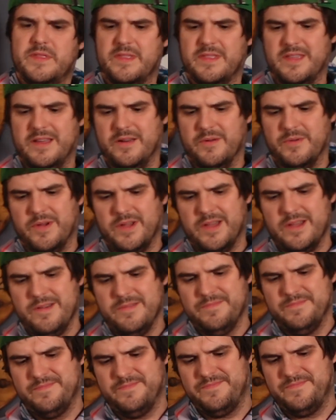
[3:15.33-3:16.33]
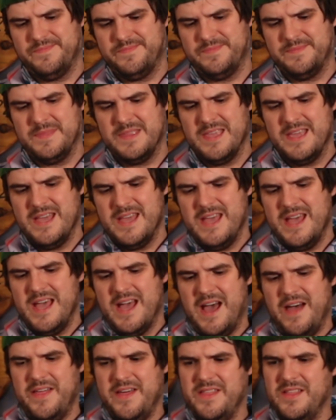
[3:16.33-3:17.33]
There we go.
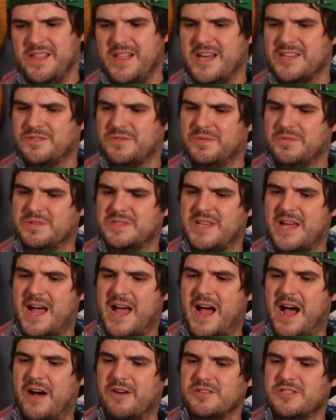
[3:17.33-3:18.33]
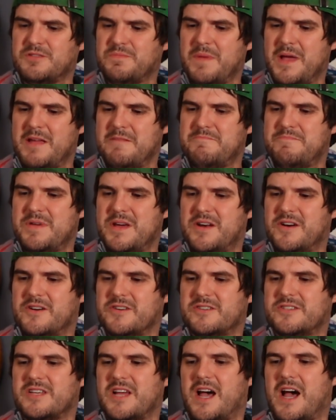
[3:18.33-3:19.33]
And then the last one was the house-made
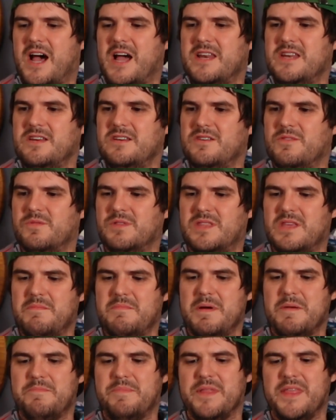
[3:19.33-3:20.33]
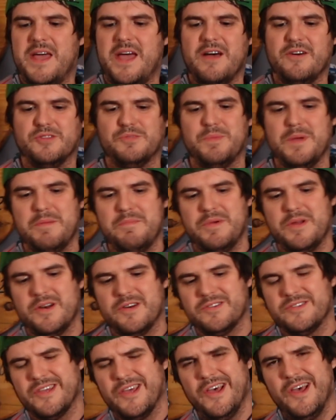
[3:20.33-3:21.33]
bitters. I didn't know what they meant by the house-made
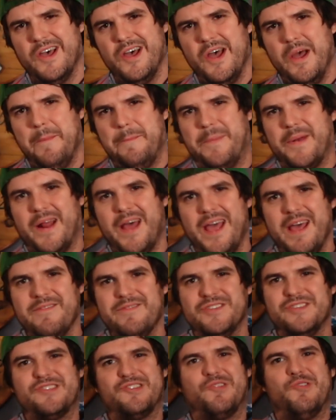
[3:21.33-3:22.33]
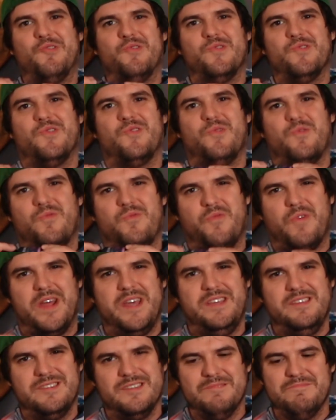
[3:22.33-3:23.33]
bitters, but I have these cool
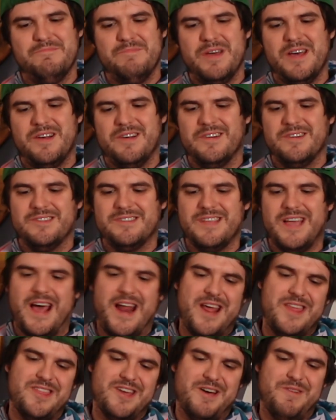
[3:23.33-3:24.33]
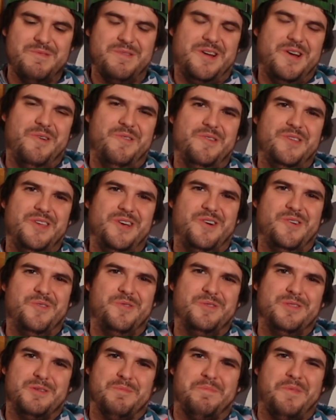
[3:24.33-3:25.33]
raisin bitters, and I thought it would go really
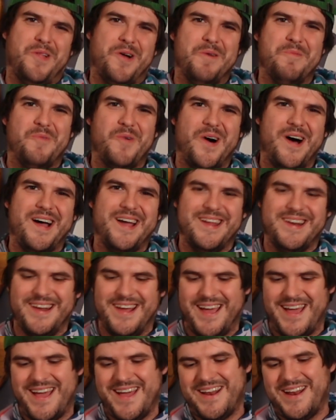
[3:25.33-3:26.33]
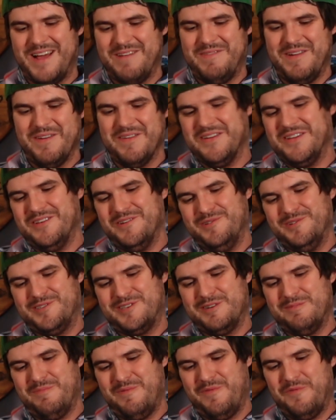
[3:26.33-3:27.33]
cool with the plum wine, and I've never used
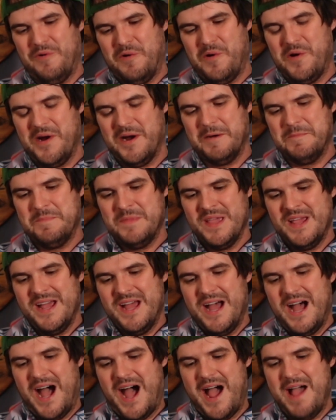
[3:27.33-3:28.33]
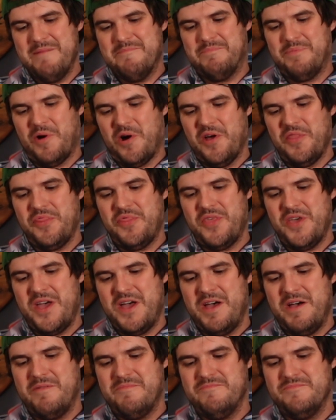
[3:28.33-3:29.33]
them before. I bought
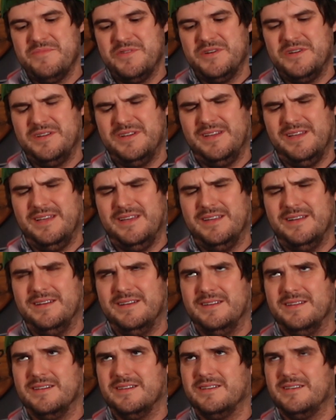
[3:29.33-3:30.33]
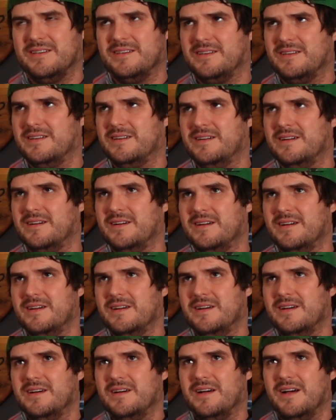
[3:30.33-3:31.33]
them in,
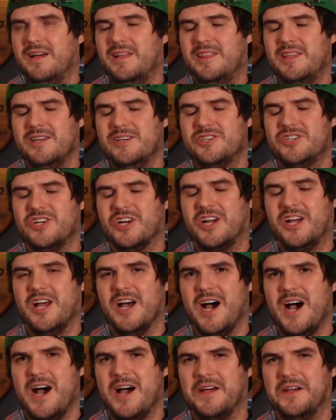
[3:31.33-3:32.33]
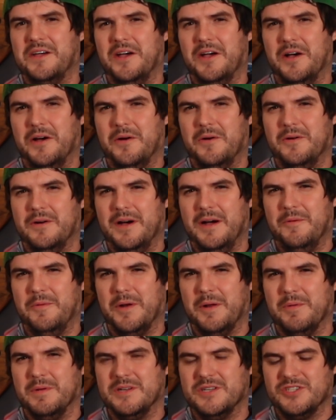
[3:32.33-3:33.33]
I think, Chicago. When
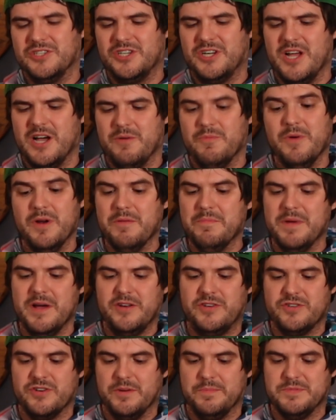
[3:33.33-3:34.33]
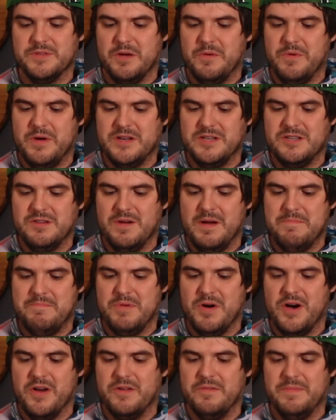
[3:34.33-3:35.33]
I went to Chicago, one of my trips I went to, I
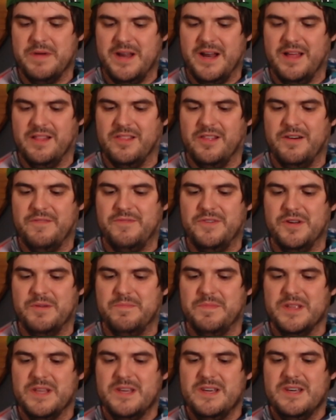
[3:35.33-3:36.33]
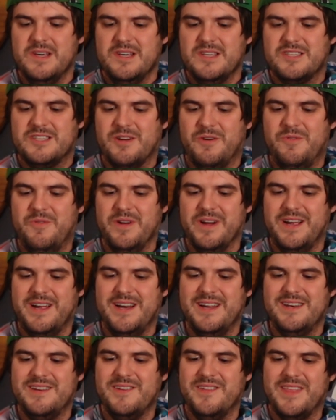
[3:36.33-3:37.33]
bought them and I loved them. So we're
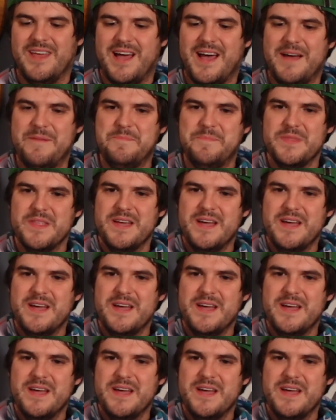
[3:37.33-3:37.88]
gonna do that.